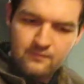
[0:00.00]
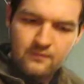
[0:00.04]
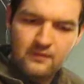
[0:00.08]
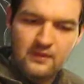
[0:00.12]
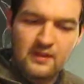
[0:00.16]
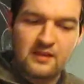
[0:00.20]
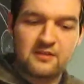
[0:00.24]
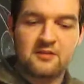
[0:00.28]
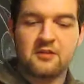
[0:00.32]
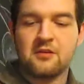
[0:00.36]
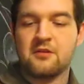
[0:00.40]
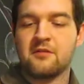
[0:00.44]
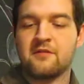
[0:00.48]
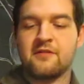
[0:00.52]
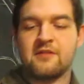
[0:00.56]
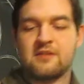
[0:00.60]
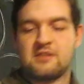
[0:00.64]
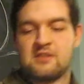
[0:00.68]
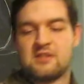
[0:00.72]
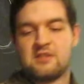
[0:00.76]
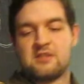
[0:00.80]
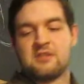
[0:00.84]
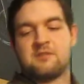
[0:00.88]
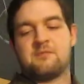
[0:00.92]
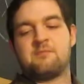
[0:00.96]
I don't know if it's
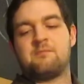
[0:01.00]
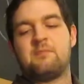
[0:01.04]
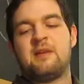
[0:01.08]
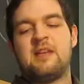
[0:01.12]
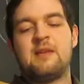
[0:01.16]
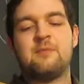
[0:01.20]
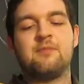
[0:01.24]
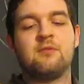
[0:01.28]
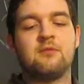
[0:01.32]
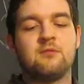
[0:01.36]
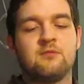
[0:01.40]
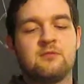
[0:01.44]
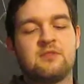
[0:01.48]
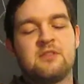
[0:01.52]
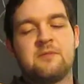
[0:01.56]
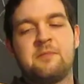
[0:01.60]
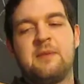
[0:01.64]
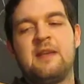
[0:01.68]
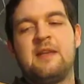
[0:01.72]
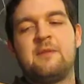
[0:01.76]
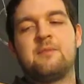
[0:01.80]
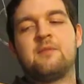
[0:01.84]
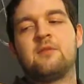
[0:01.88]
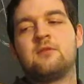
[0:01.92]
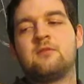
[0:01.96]
just people to
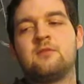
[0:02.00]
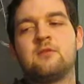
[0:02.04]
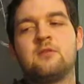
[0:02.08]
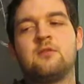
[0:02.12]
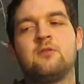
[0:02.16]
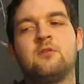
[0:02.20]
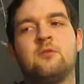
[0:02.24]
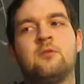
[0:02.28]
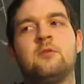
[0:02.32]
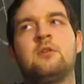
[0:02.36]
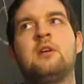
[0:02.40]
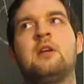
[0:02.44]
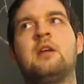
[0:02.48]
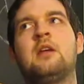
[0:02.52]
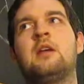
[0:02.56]
people